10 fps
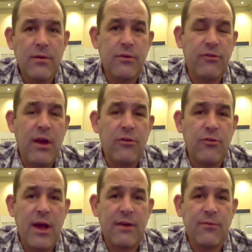the
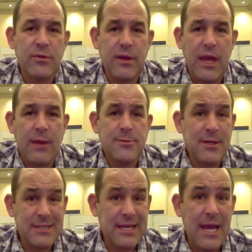soundtrack for the games
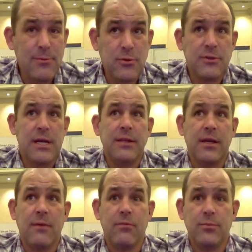because the games are designed
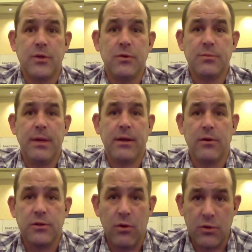to come from two
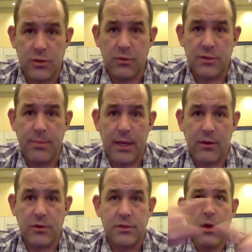speakers or two
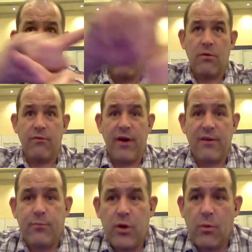speakers or
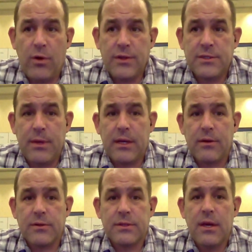5.1
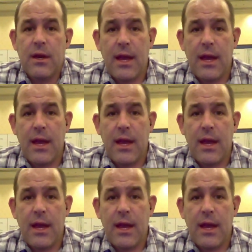speakers.